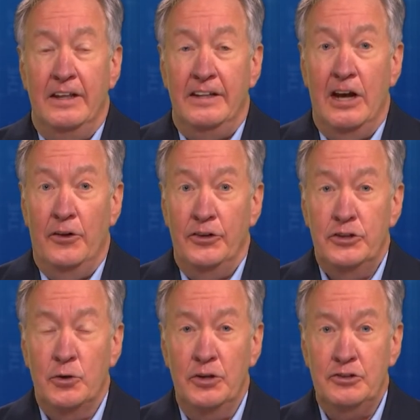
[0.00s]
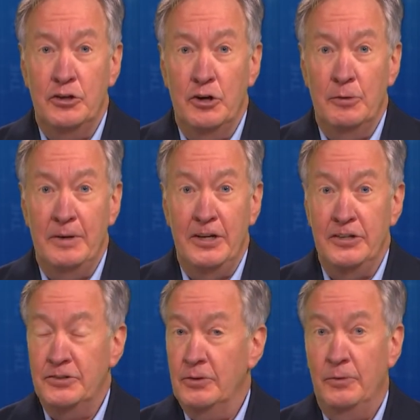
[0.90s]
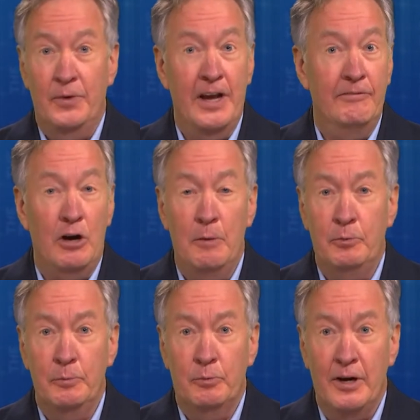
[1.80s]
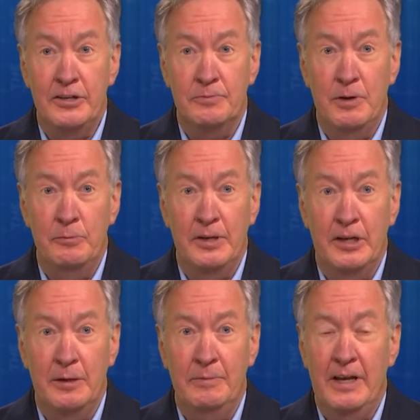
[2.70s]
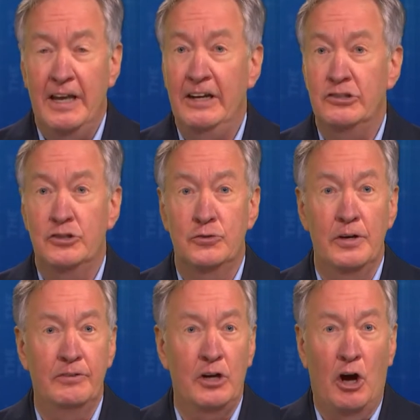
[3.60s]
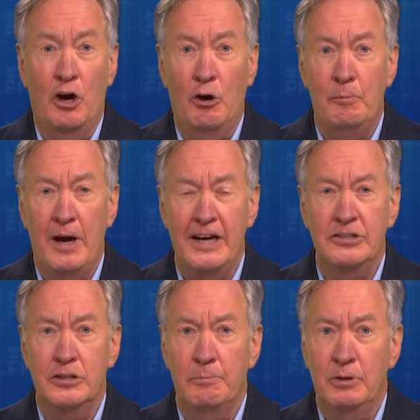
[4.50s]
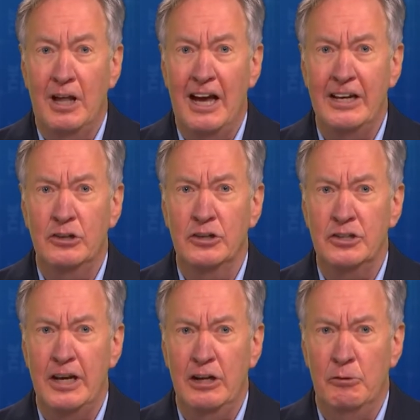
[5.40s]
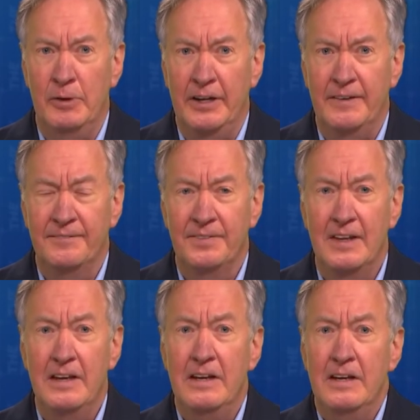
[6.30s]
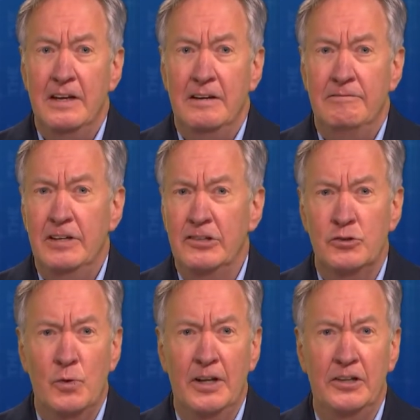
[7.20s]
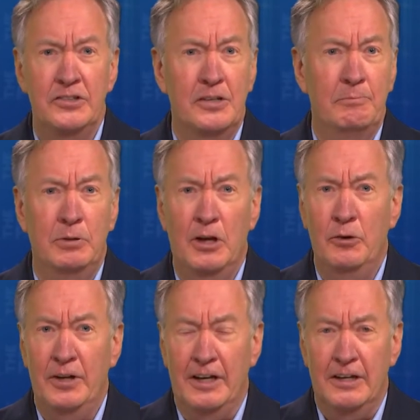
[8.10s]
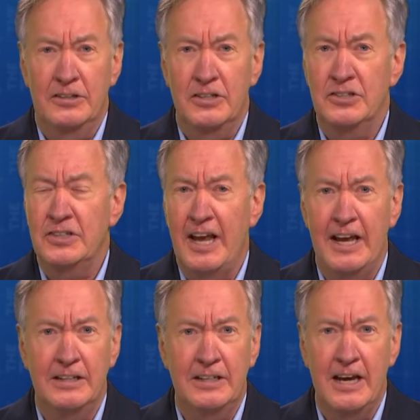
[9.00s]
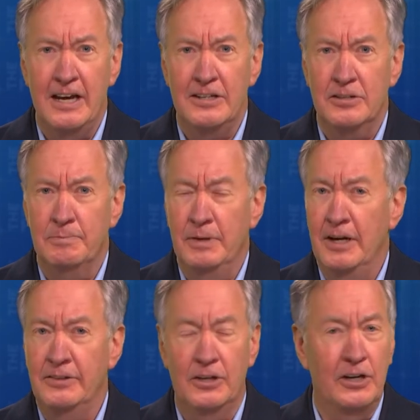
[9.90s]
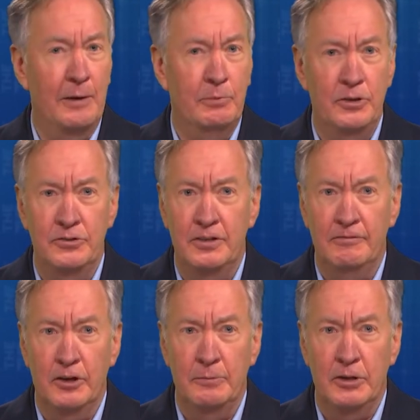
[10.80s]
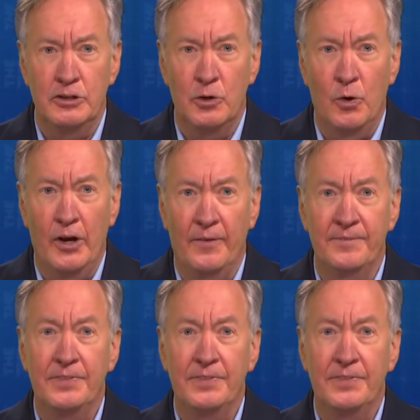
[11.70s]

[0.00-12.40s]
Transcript: Now, the short term is we have upward price momentum, and it's driven all by supply curtailment. Venezuela is imploding. It's a sad case, but they're not producing very much oil.